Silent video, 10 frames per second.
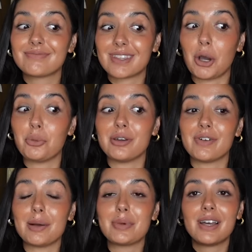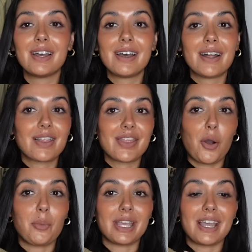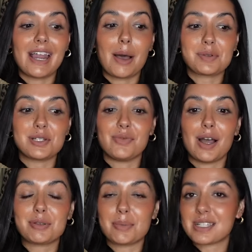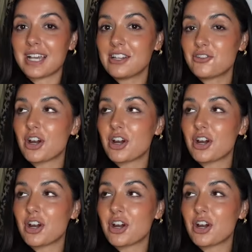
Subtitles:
that will be a vibe. That will be an absolute vibe. So I'm excited to